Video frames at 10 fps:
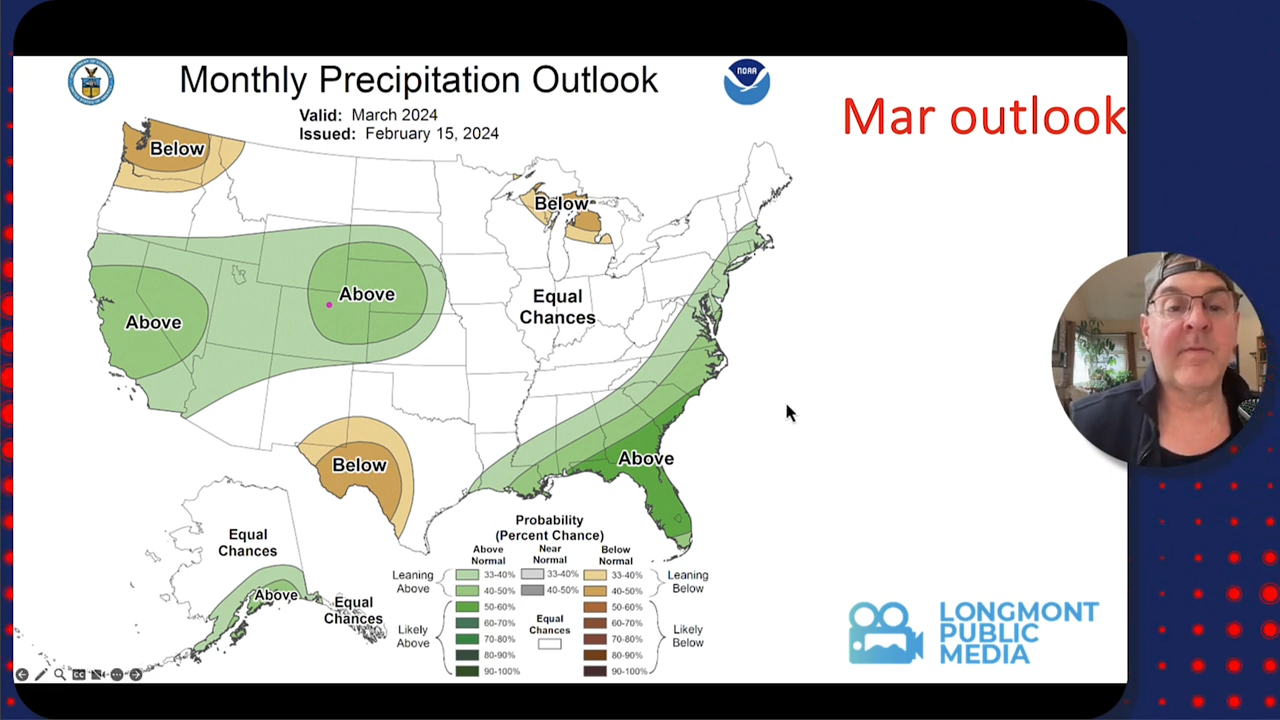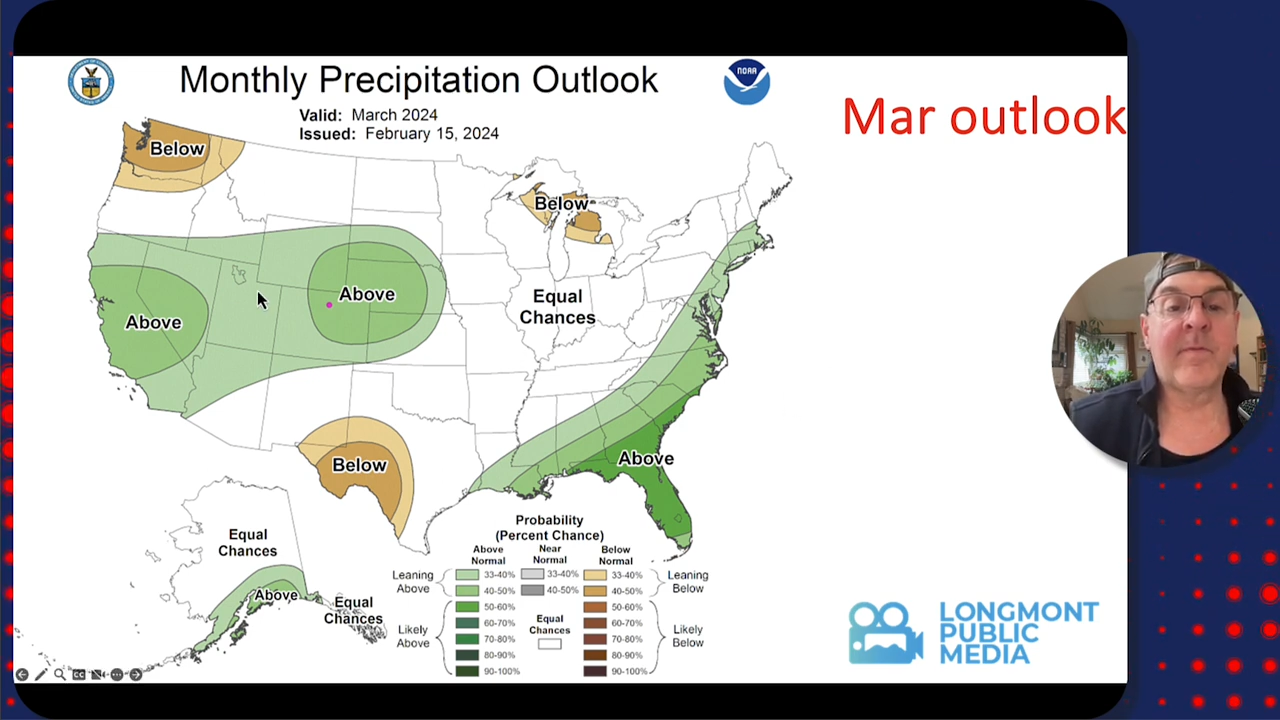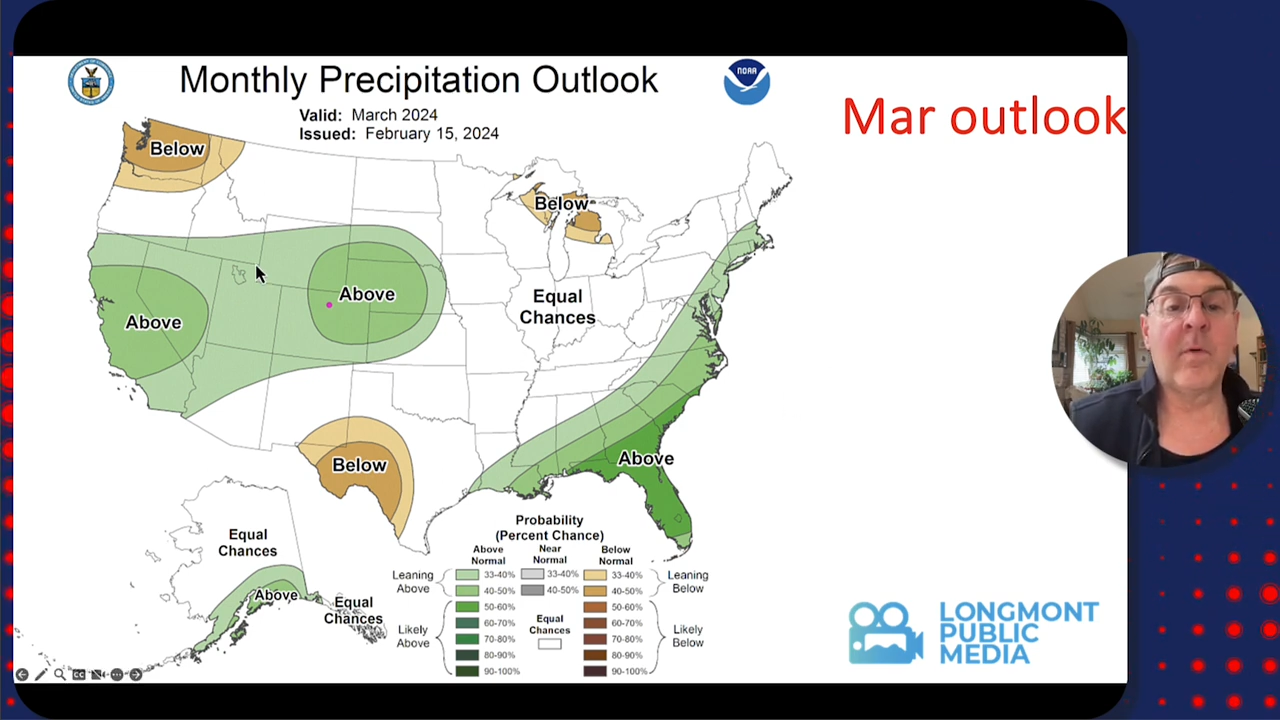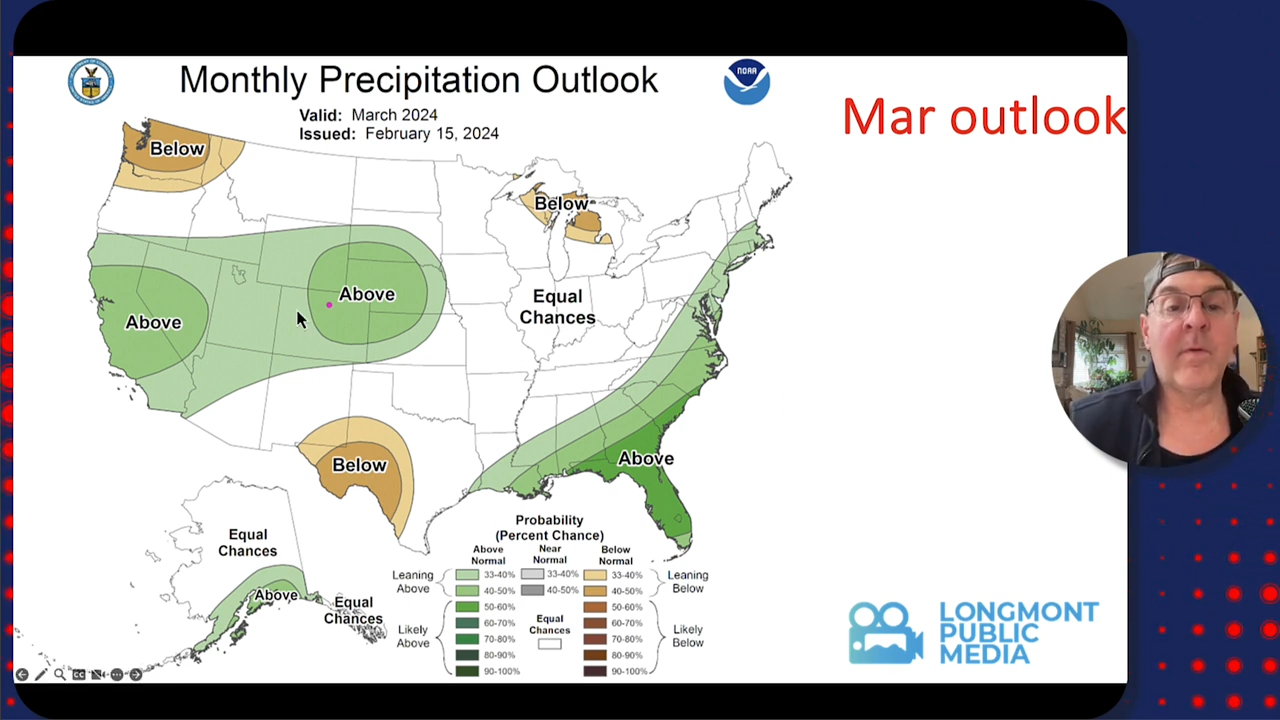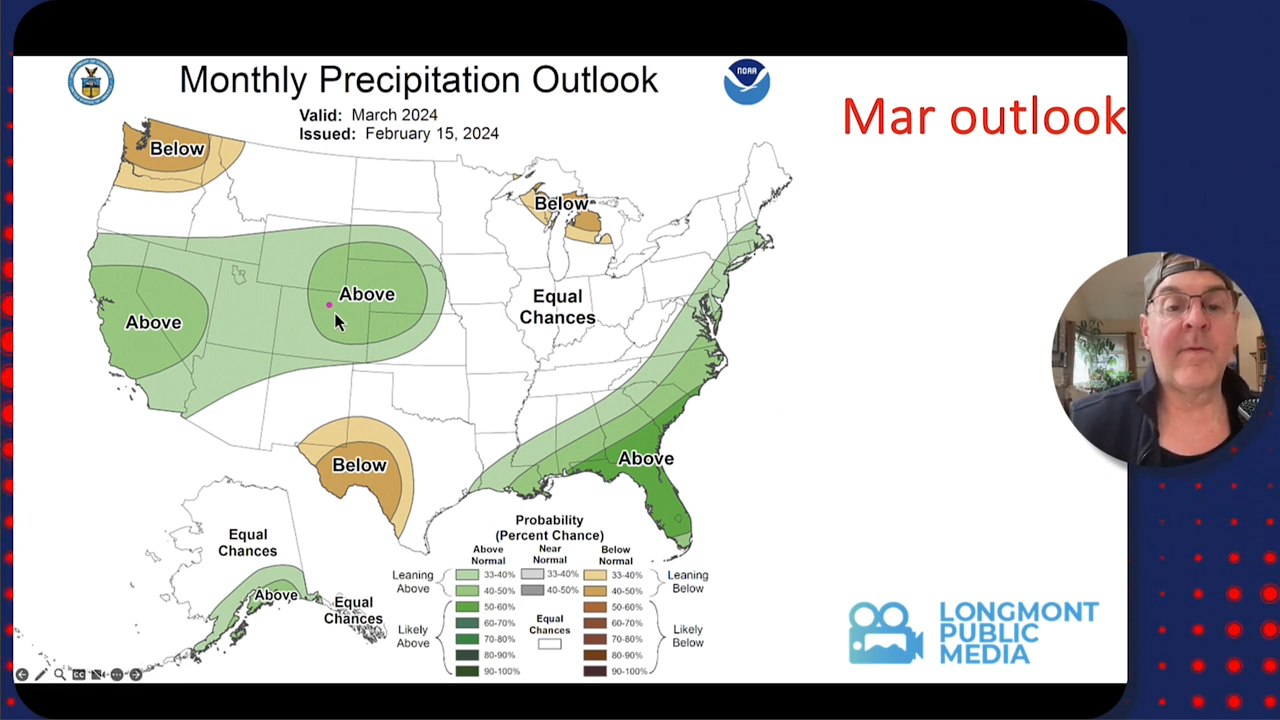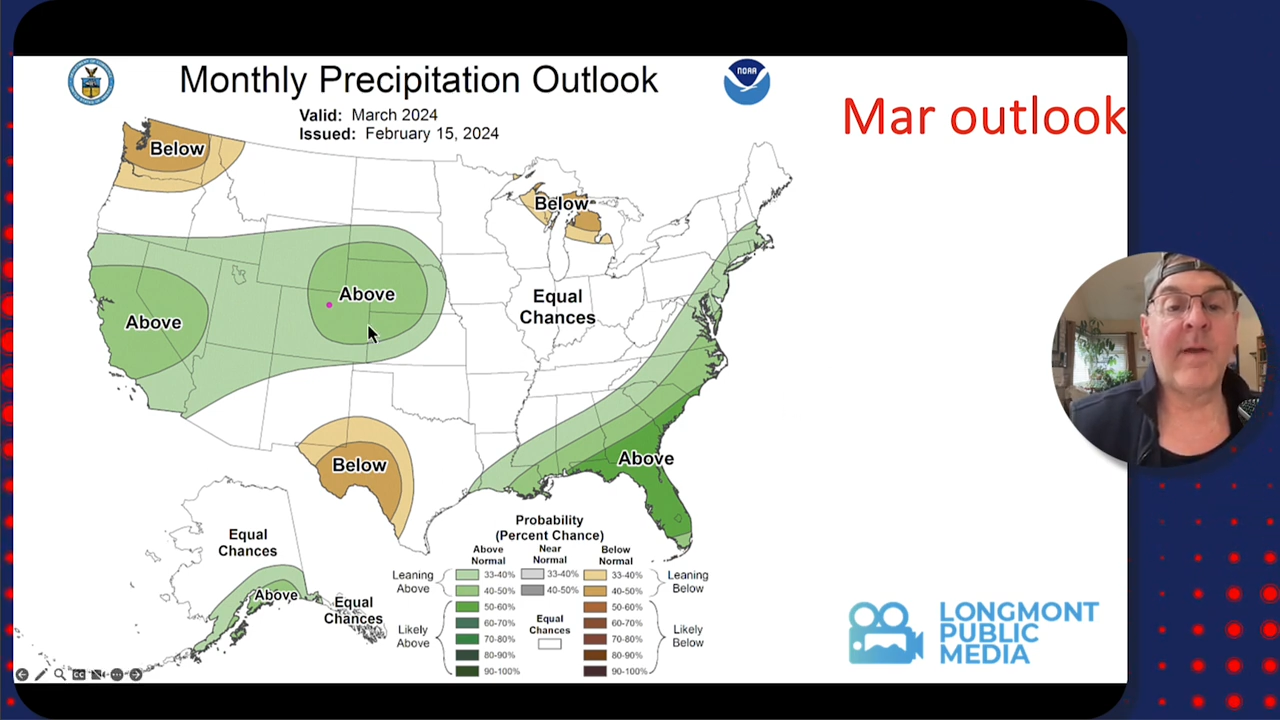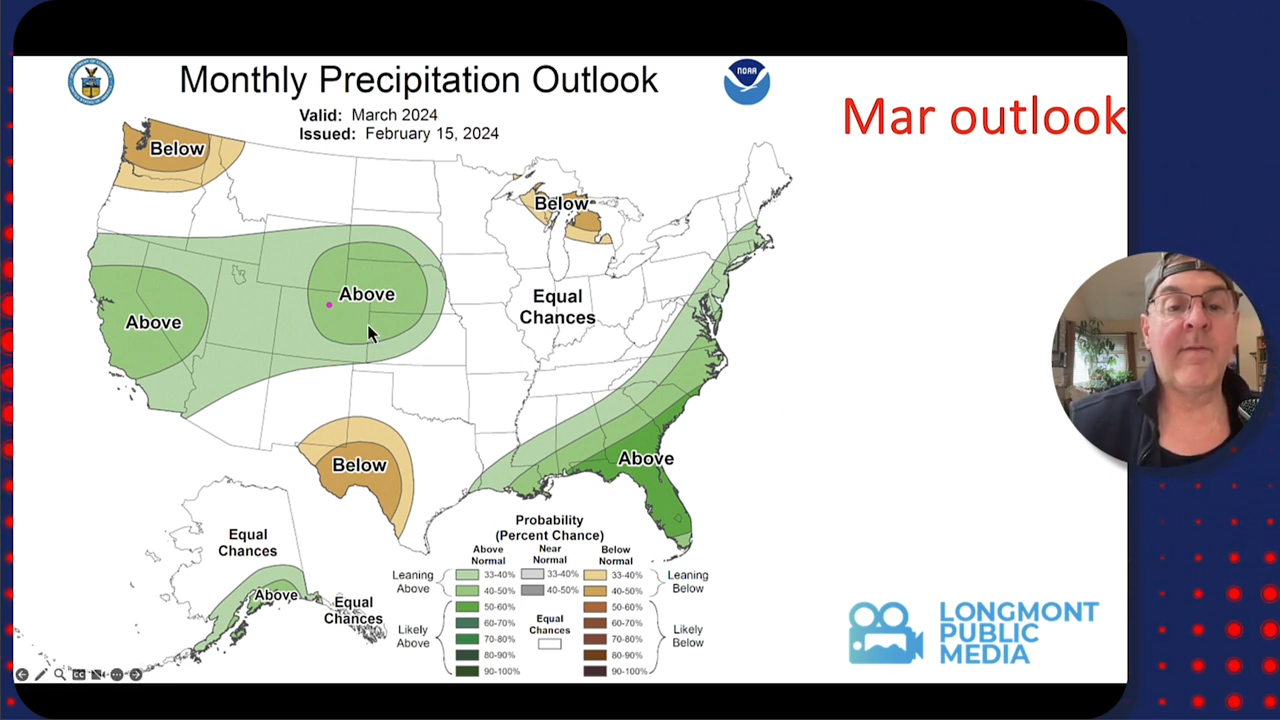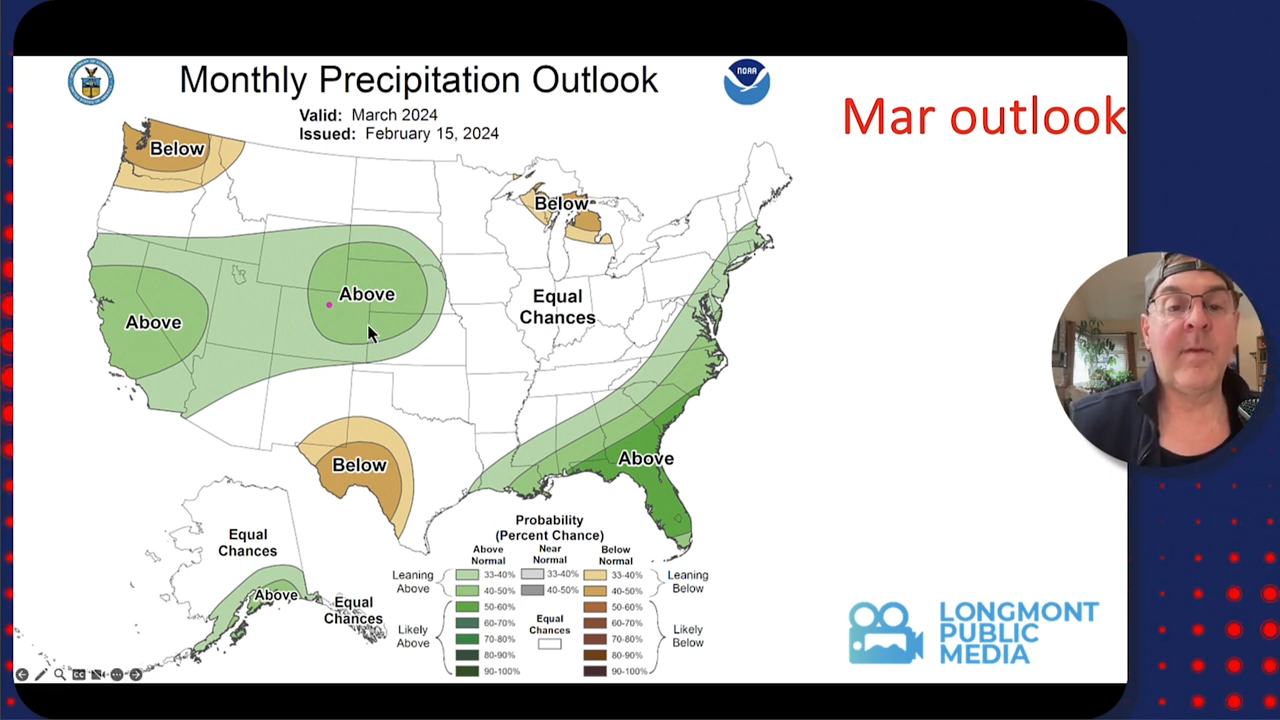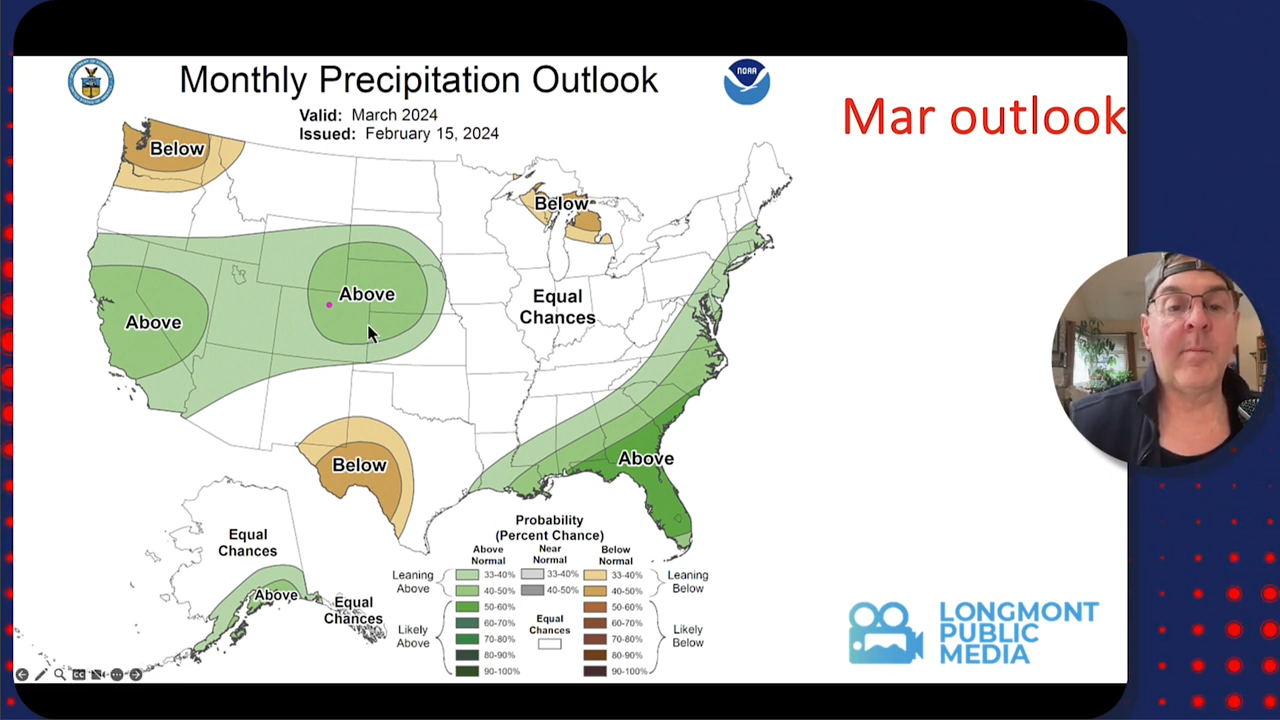four or five feet